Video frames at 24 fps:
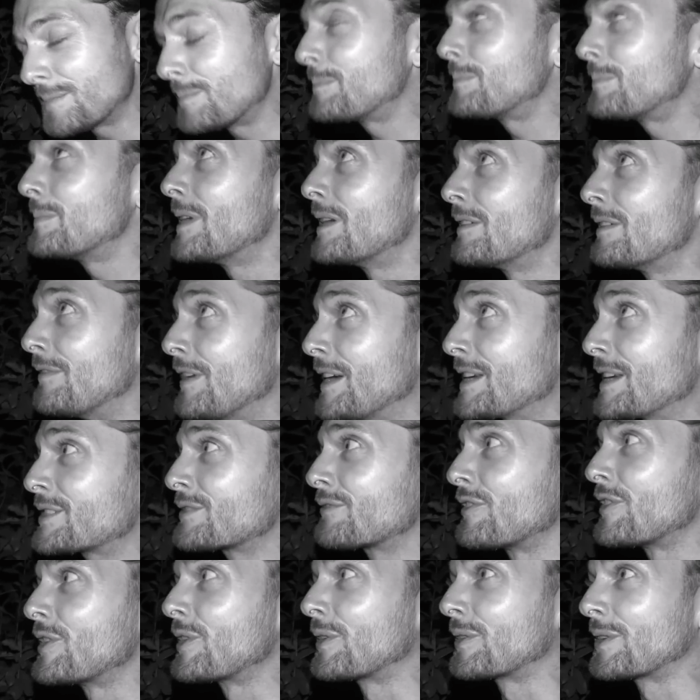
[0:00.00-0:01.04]

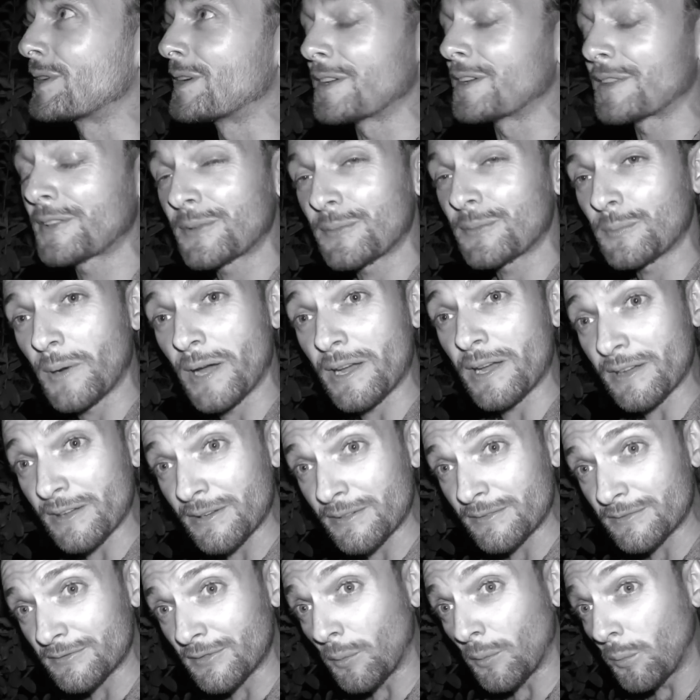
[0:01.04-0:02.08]
victory on earth, where
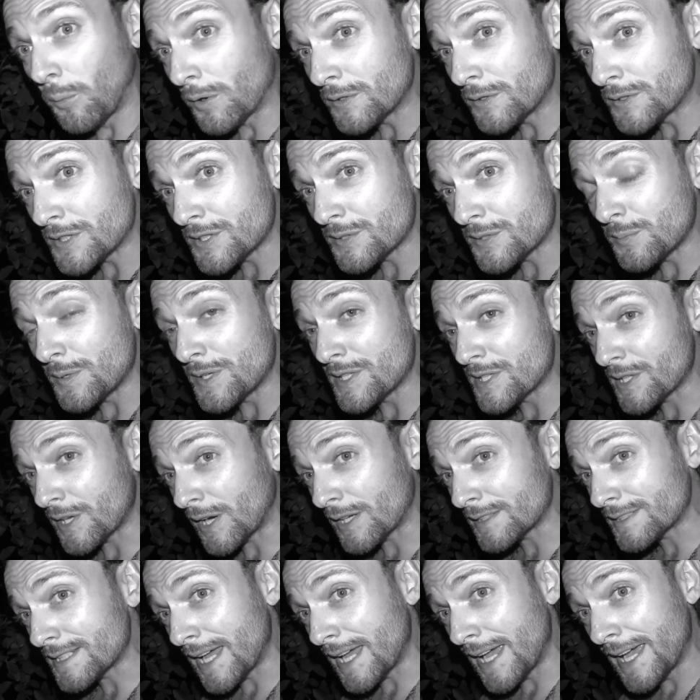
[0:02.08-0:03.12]
for once we
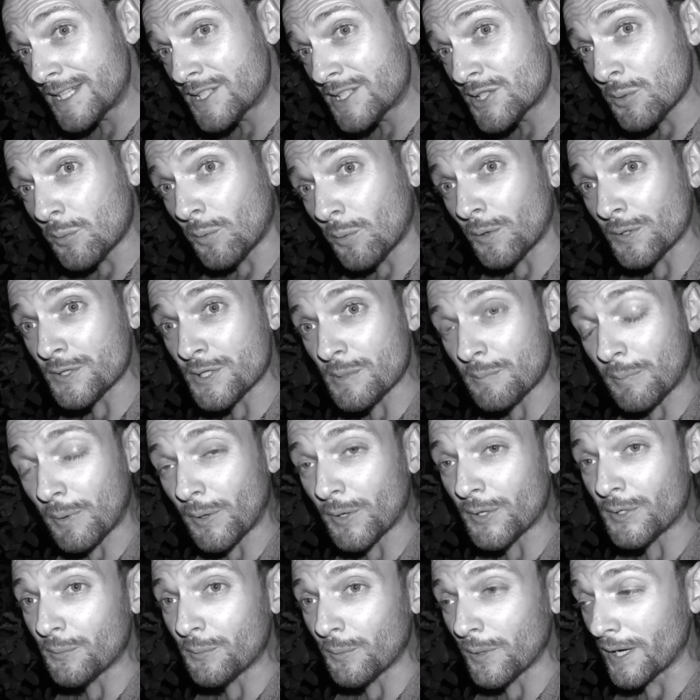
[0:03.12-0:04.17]
start to head towards a
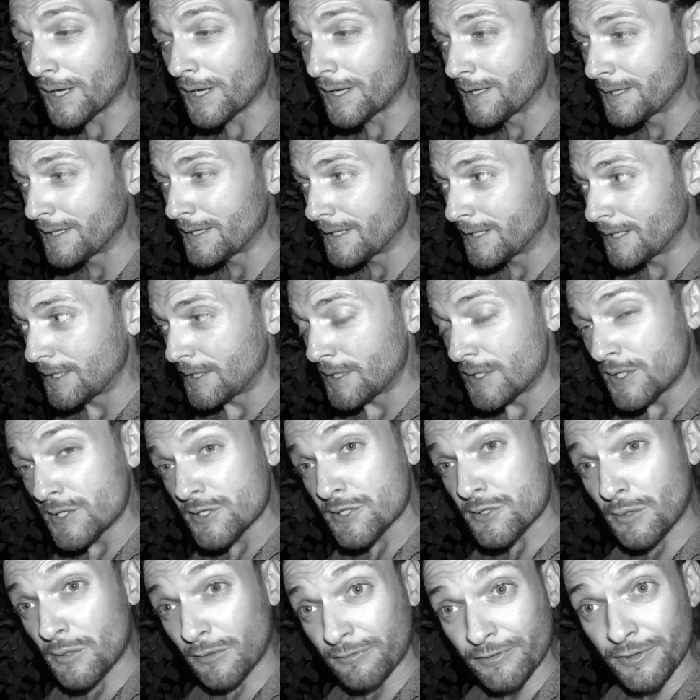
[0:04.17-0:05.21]
point where
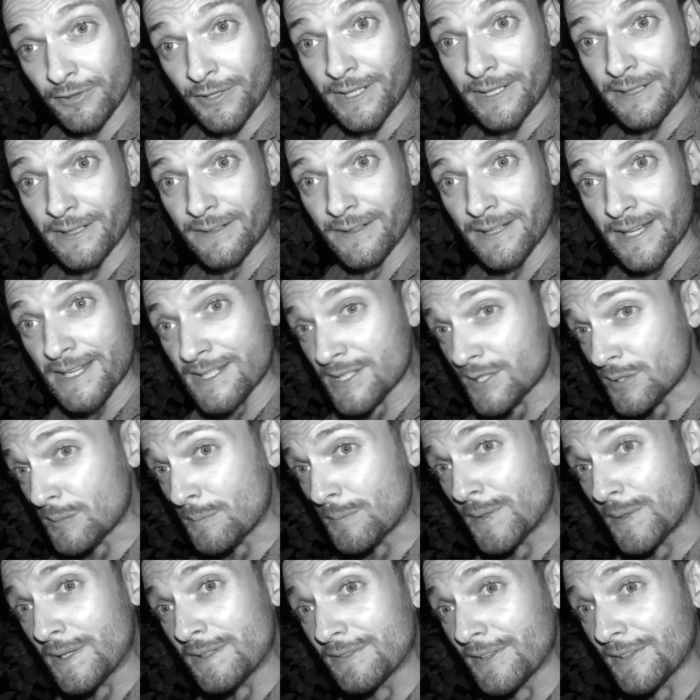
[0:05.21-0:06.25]
suffering is
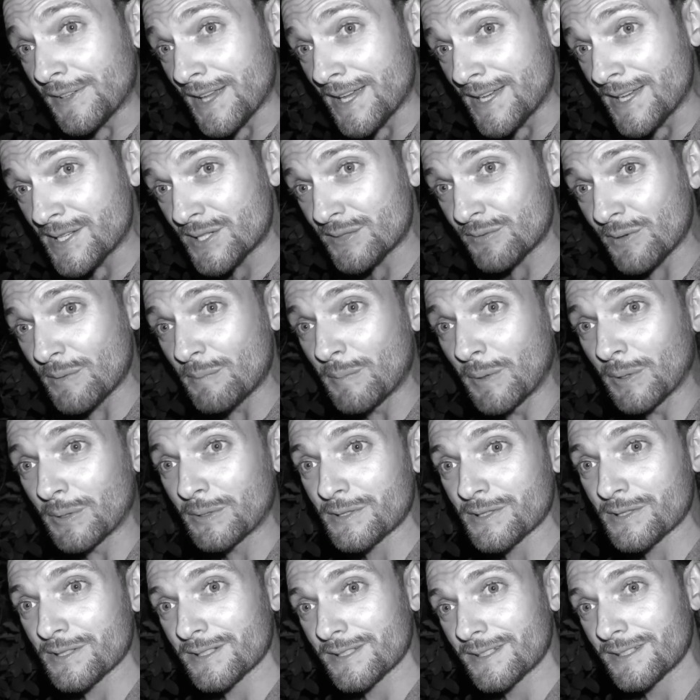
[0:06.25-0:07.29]
something for the history
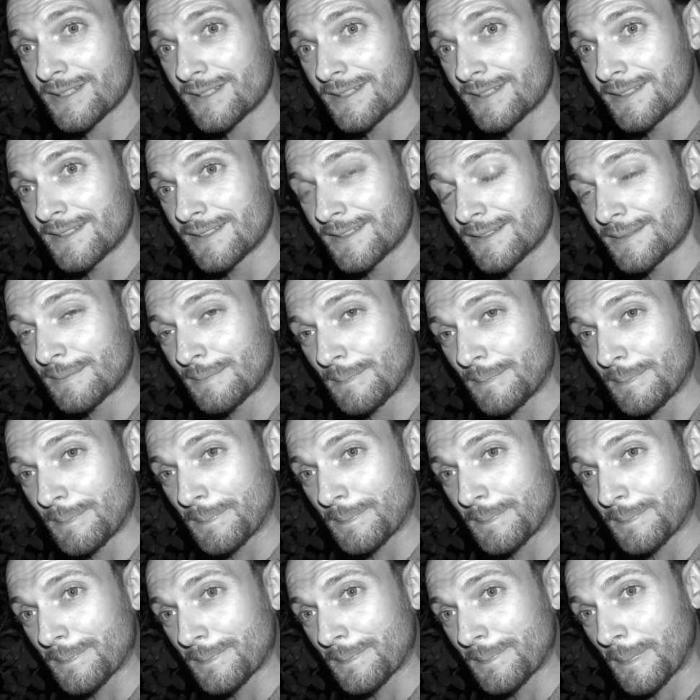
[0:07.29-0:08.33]
books.
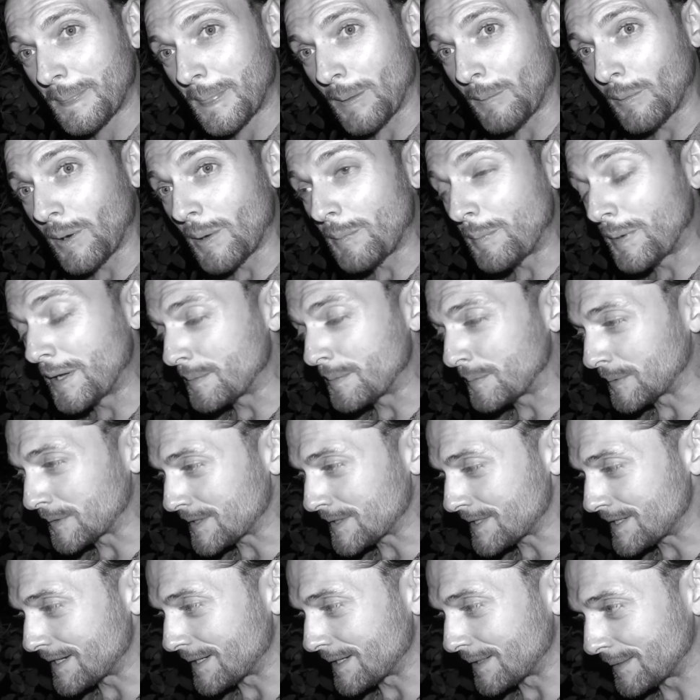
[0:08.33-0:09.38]
Where people
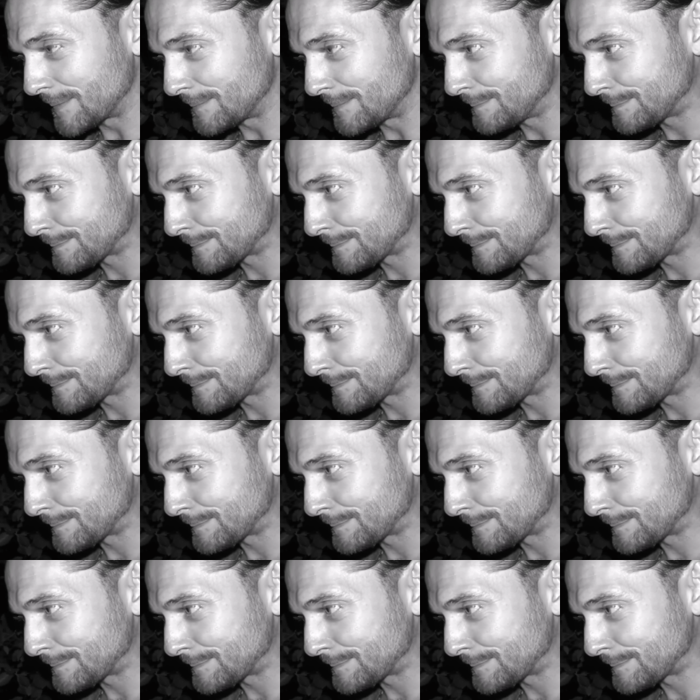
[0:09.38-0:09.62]
say,